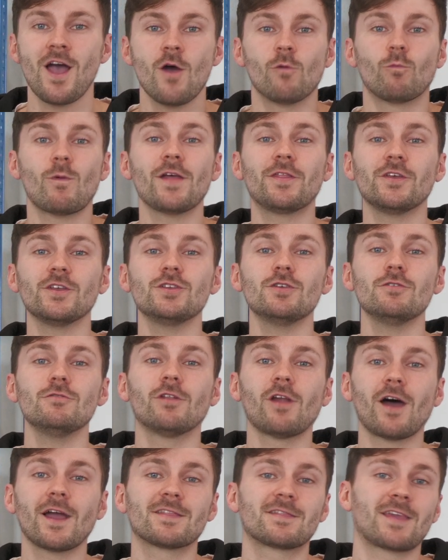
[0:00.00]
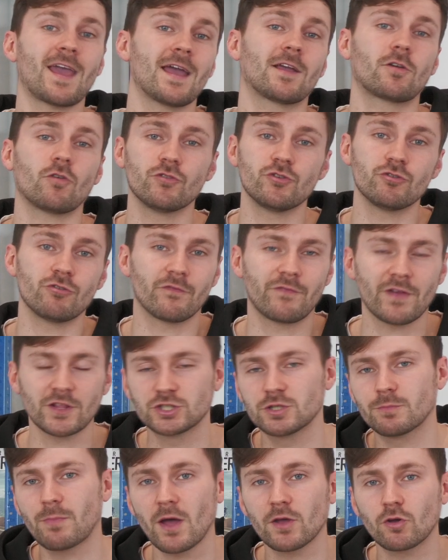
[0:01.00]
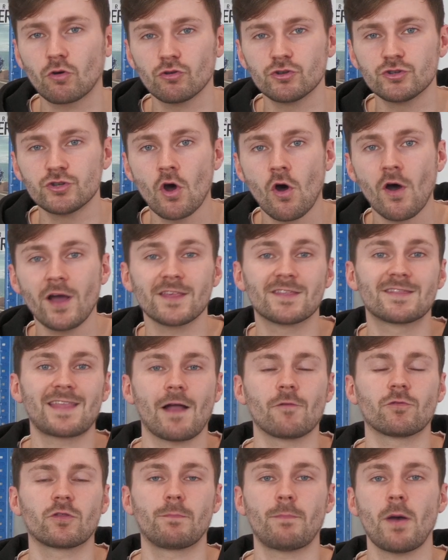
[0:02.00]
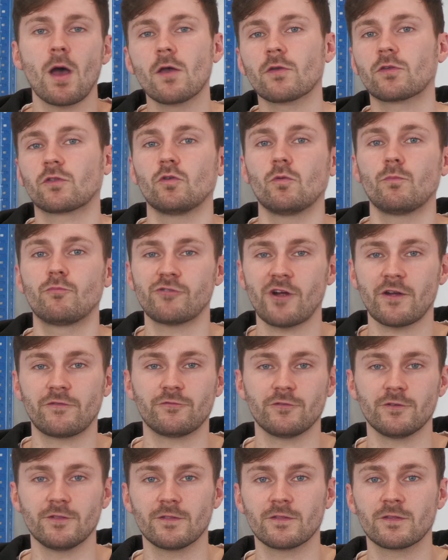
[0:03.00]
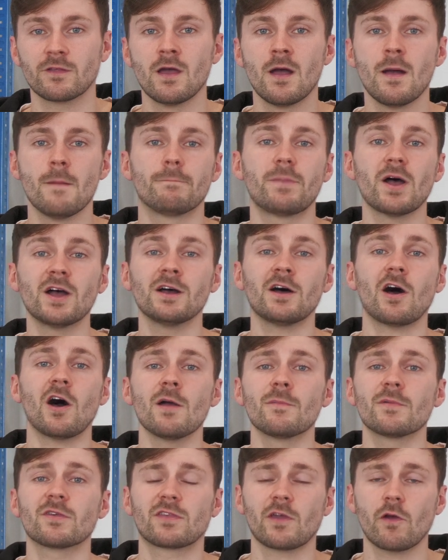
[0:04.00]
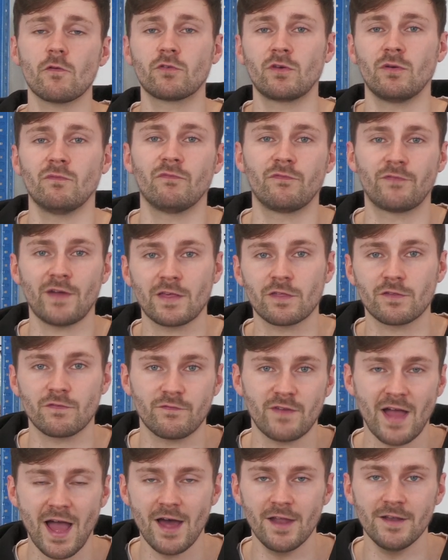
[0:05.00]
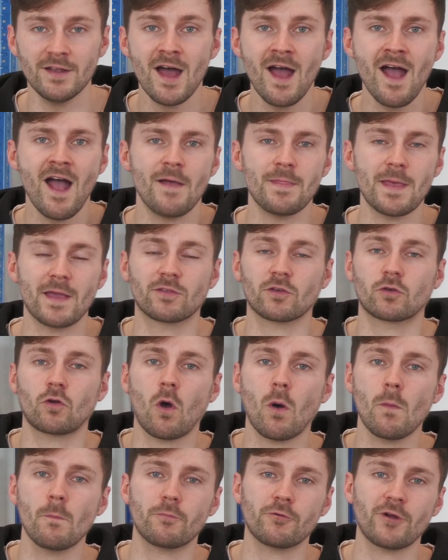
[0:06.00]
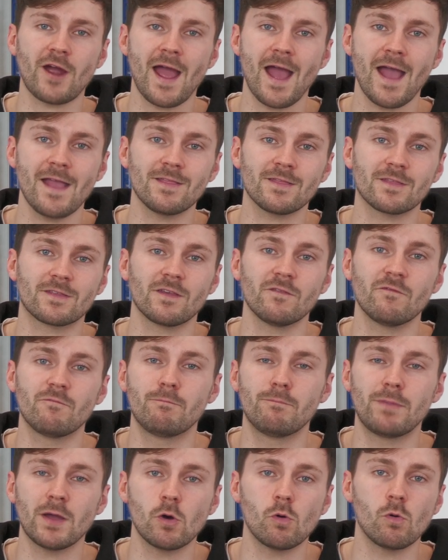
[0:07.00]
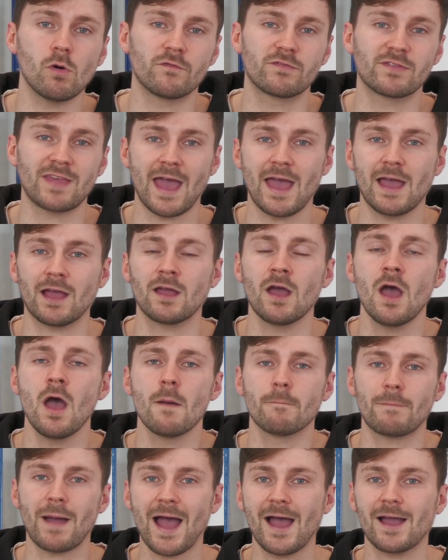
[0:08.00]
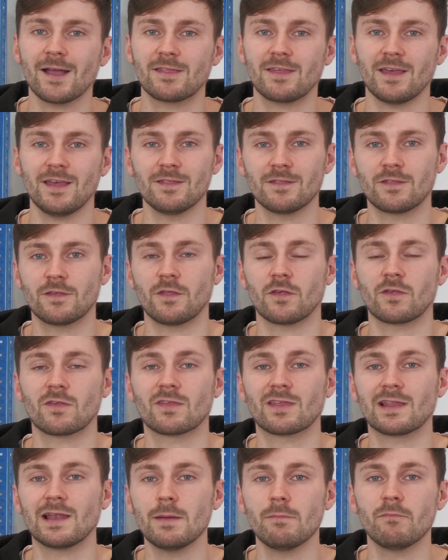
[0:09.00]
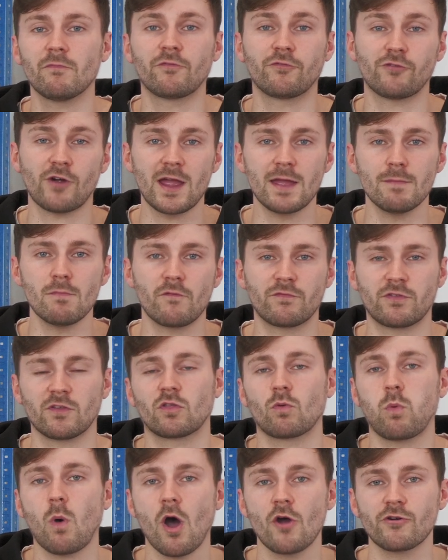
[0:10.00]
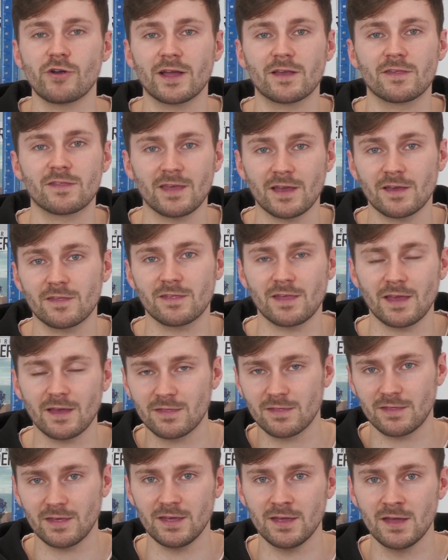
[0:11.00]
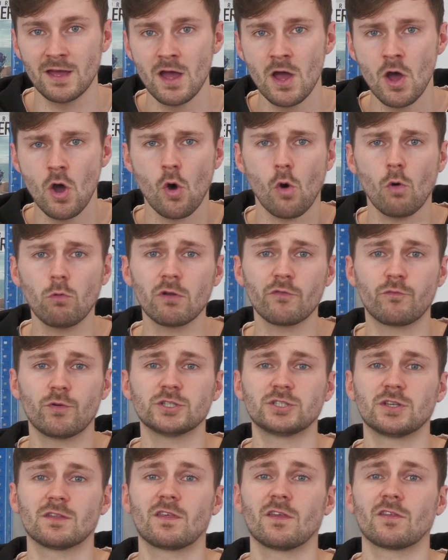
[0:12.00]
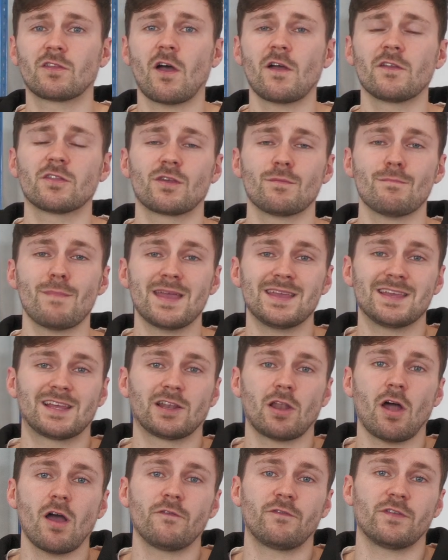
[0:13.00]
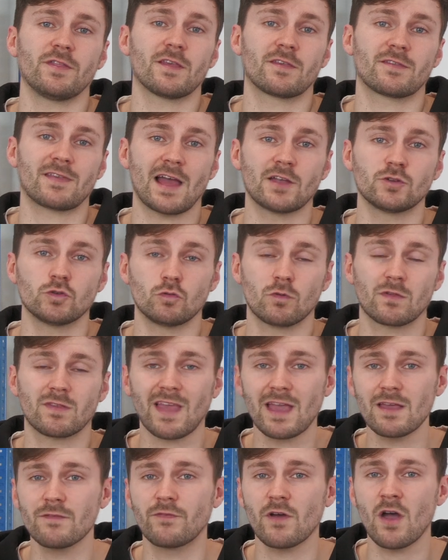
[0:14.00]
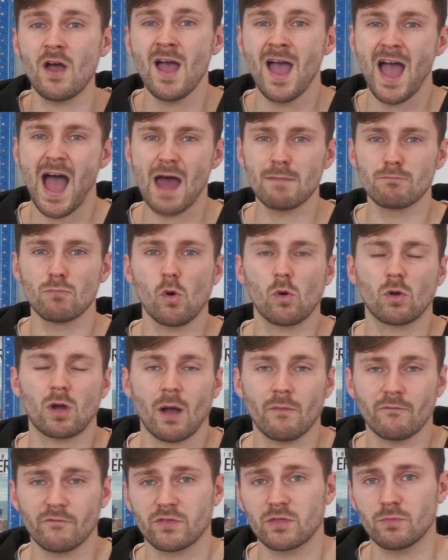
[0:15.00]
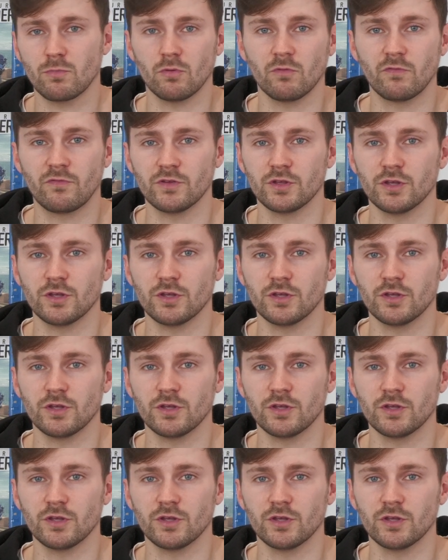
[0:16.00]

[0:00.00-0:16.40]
Whether you like tech on your adventure bike or not is down to personal preference, but I'm a self-confessed fan, and there's a comprehensive bill of tech packed into the slim frame of the Tuareg 660, all of which is designed to make life in the saddle safer and more comfortable for